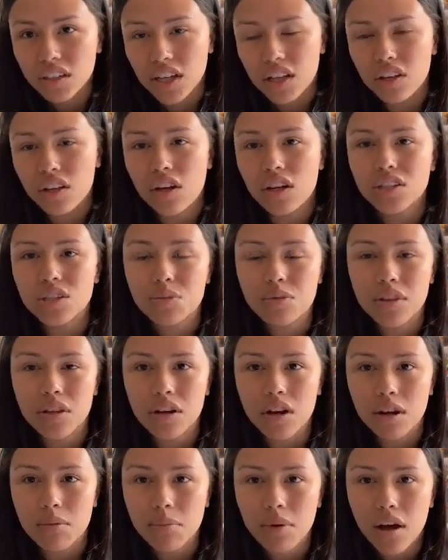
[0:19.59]
get lodged within
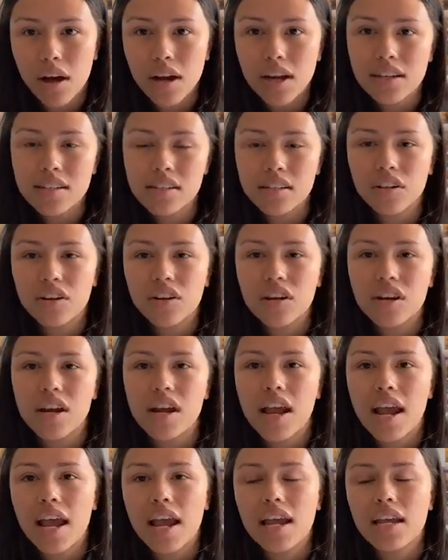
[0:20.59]
our bodies, and
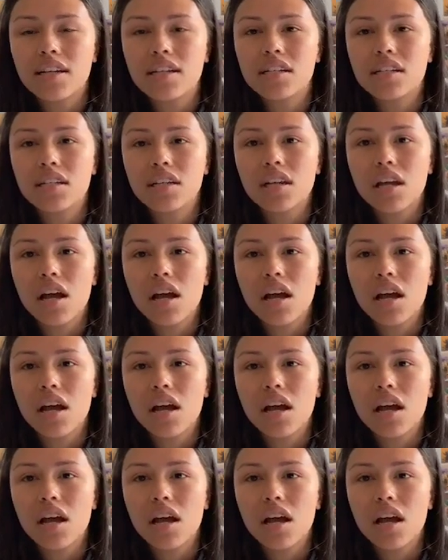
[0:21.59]
create